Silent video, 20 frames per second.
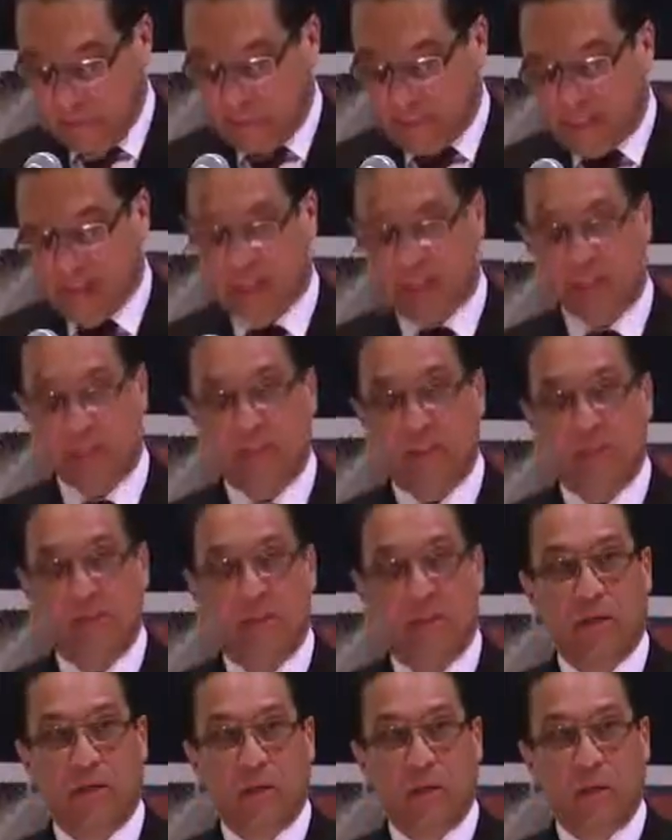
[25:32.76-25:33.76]
assist
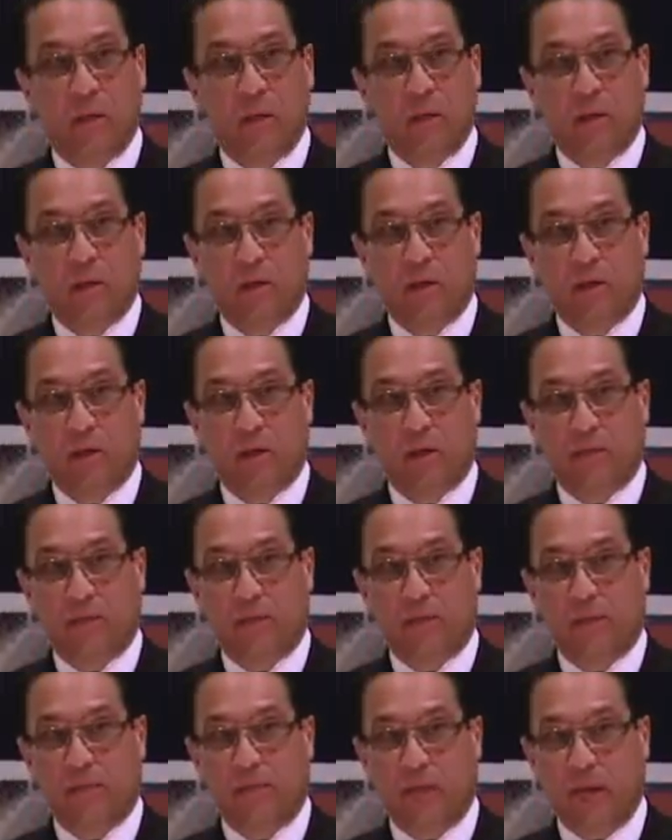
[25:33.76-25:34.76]
with
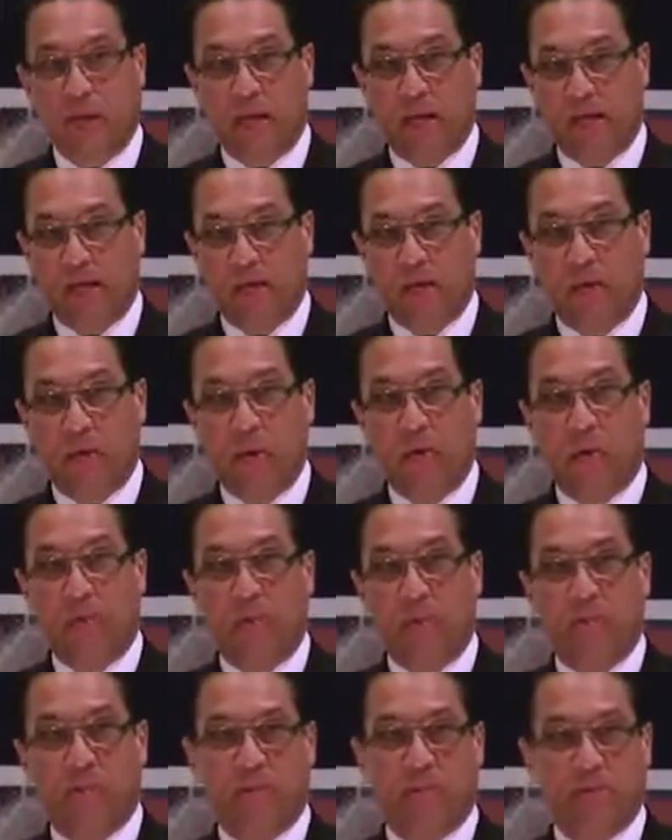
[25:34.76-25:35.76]
us complying
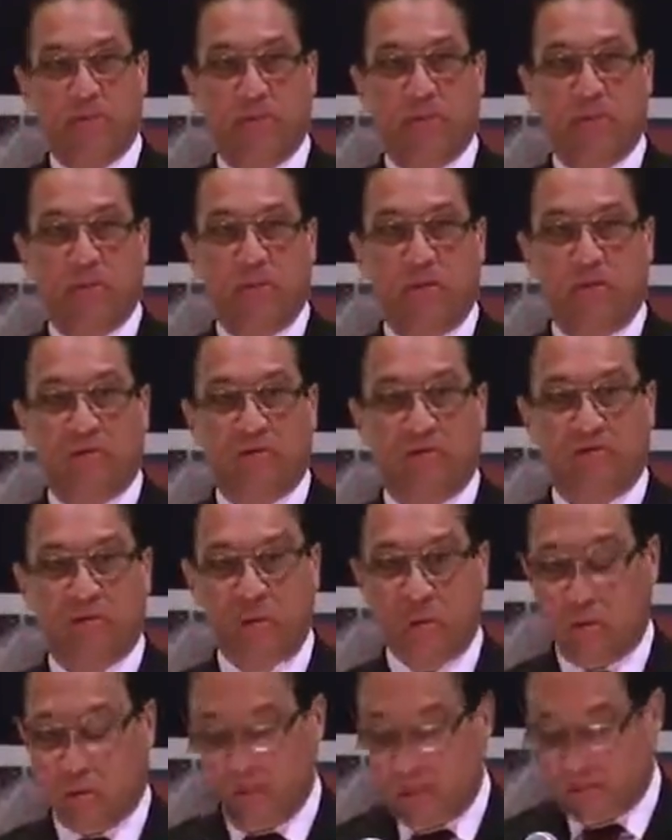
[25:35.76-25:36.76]
with the provisions of
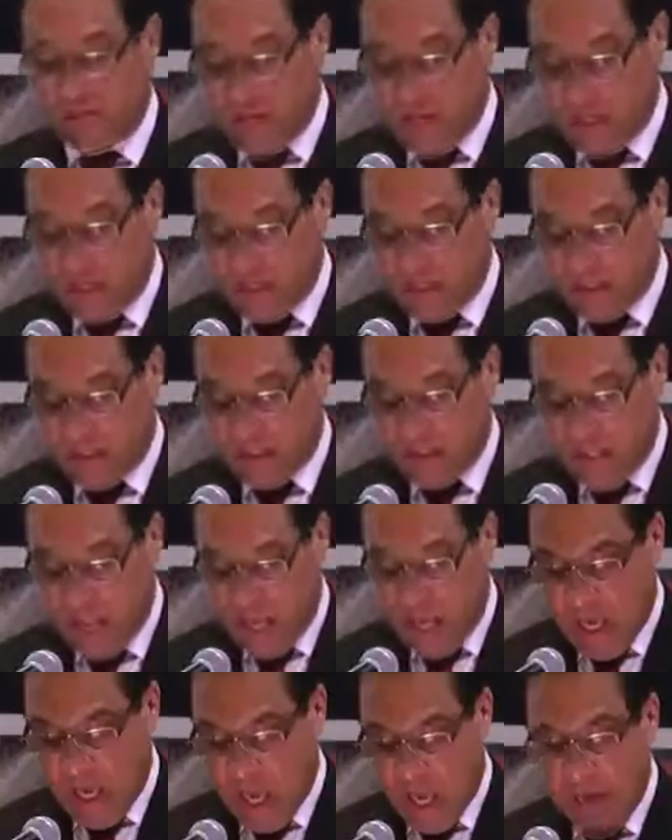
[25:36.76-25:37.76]
our Bill of Rights
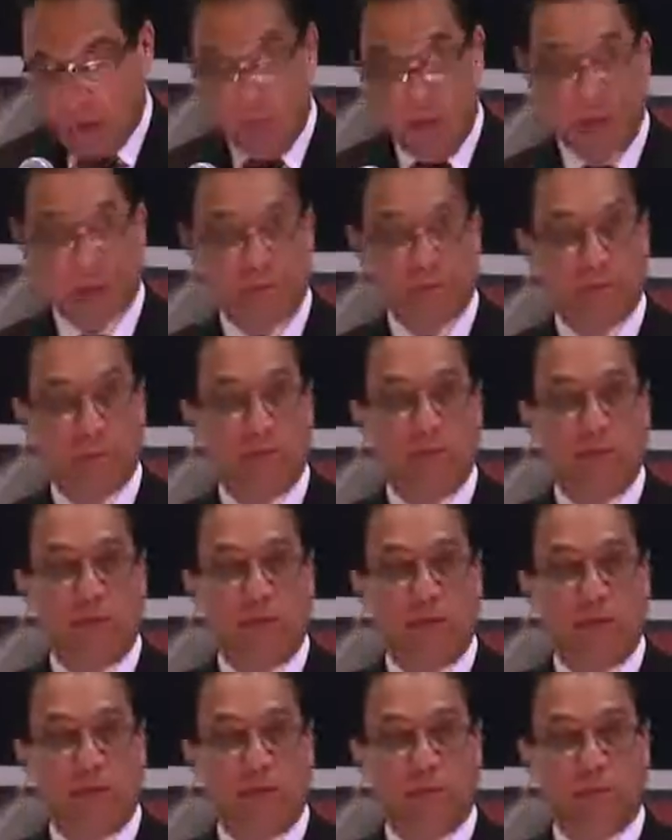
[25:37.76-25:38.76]
about
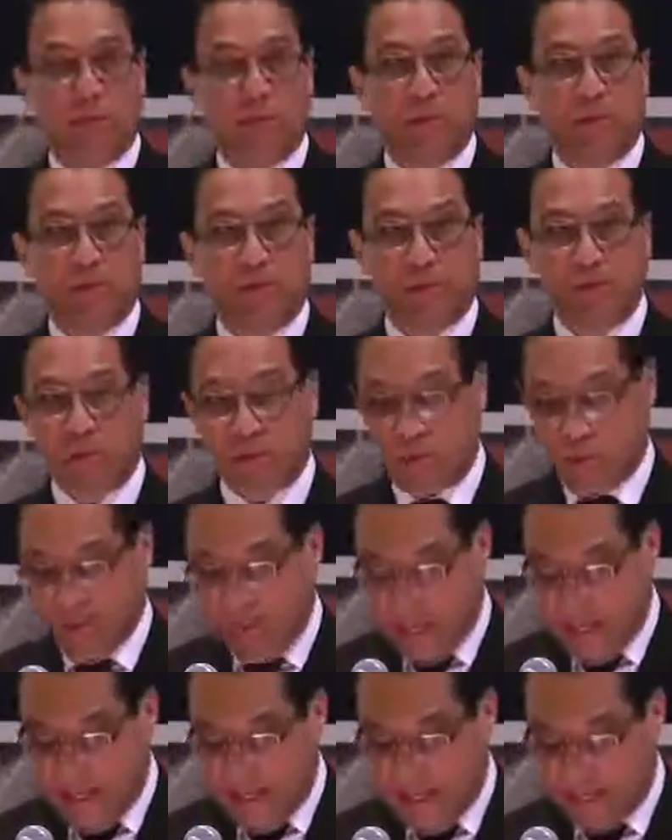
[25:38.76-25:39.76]
treating prisoners
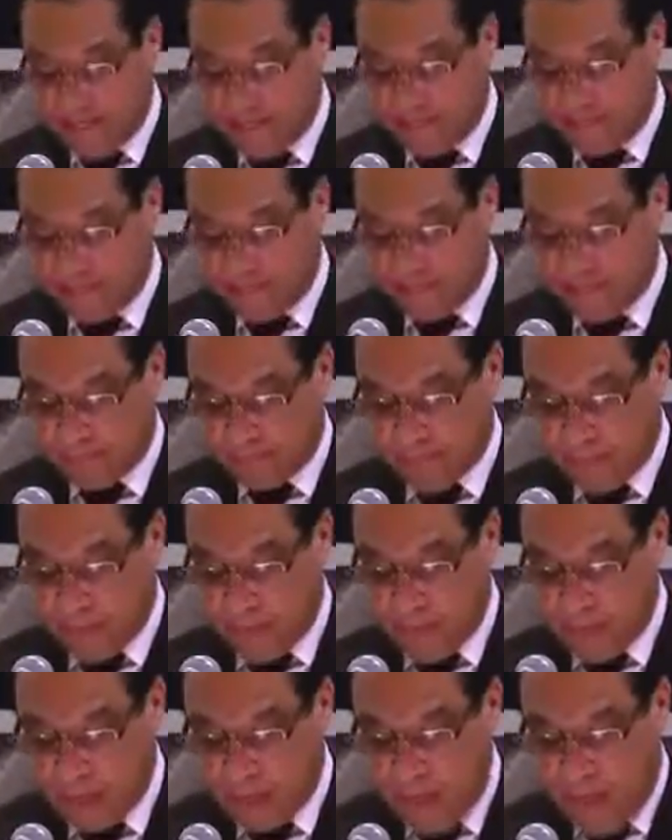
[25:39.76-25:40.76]
humanely,
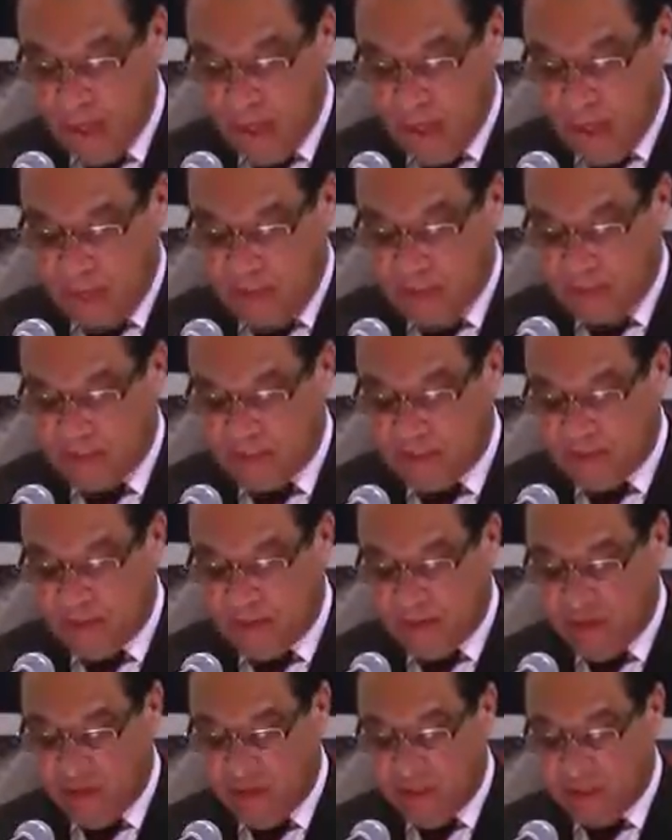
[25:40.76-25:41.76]
but the
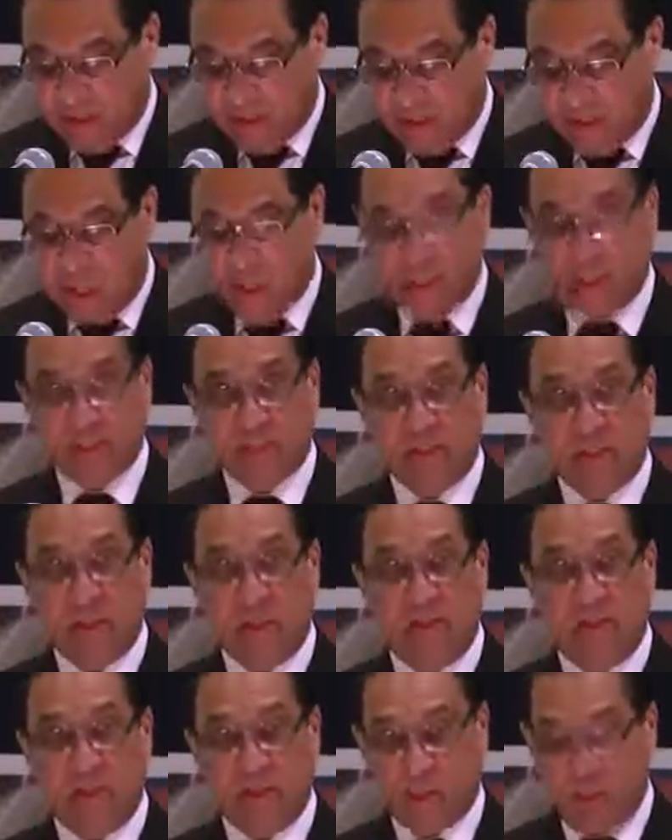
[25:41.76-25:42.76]
segregated cells
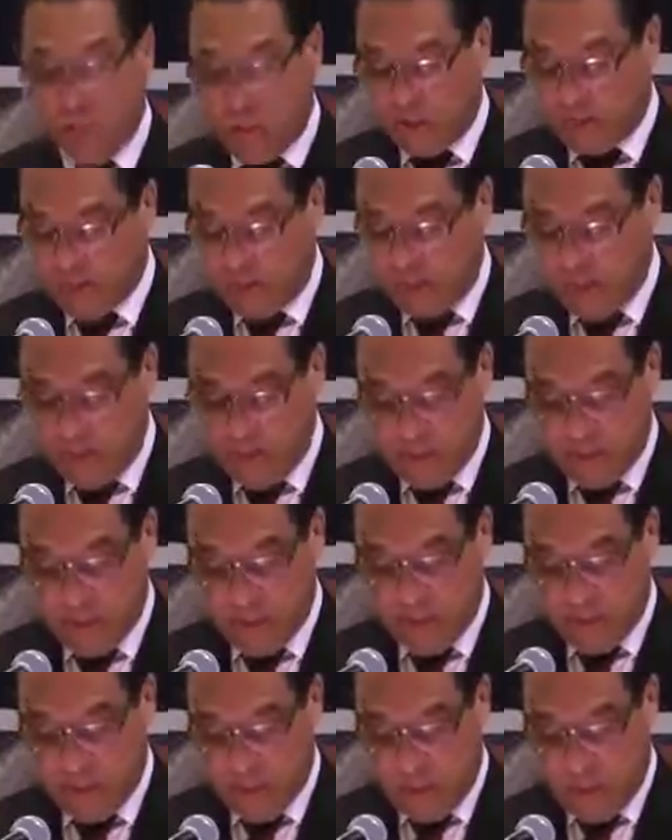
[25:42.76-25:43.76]
in the new custody
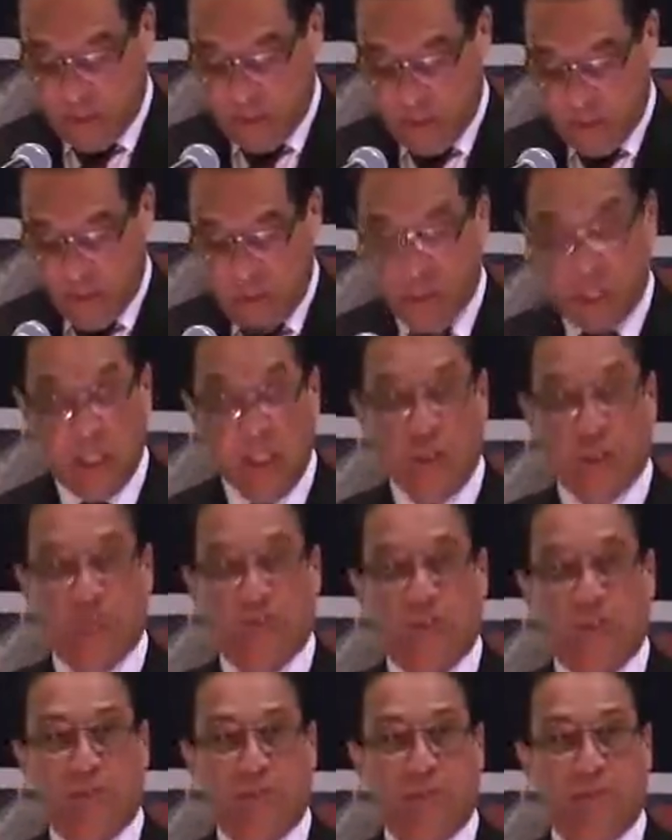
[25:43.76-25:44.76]
suites will allow
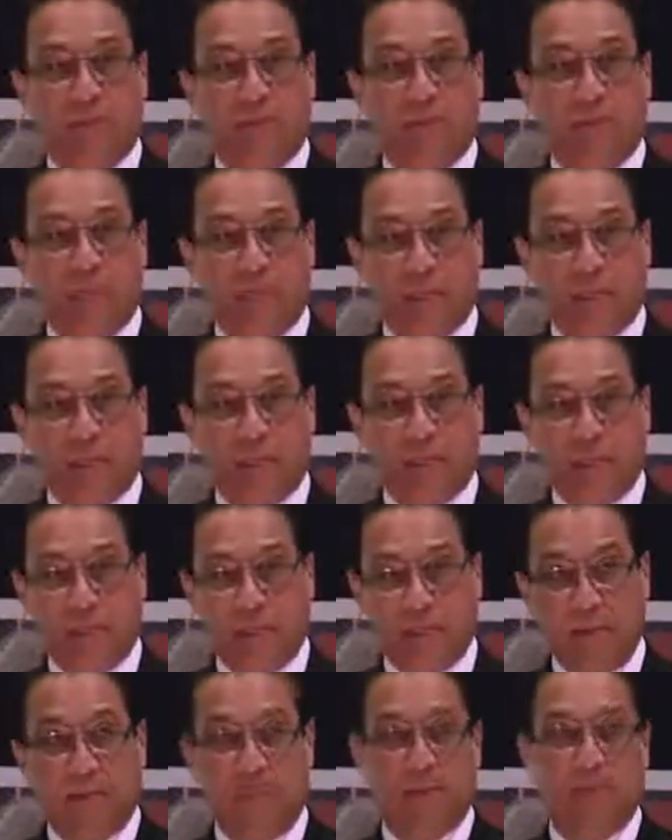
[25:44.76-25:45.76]
us to keep suspects
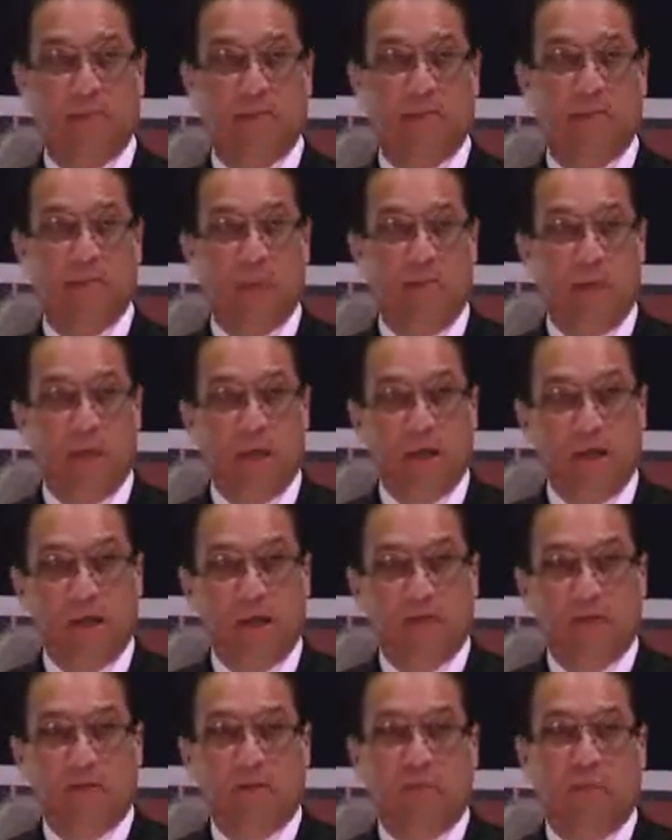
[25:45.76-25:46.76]
separate,
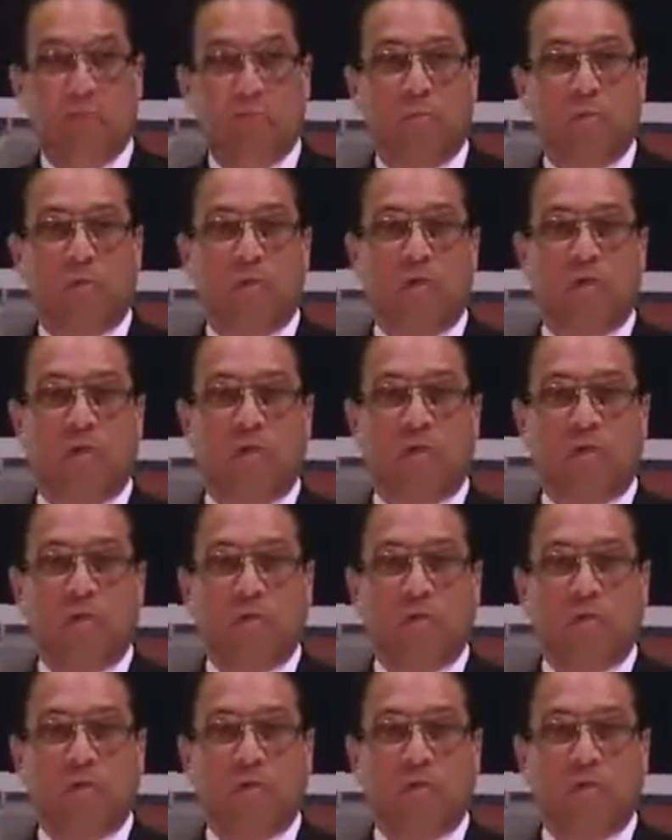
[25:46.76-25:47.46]
so much of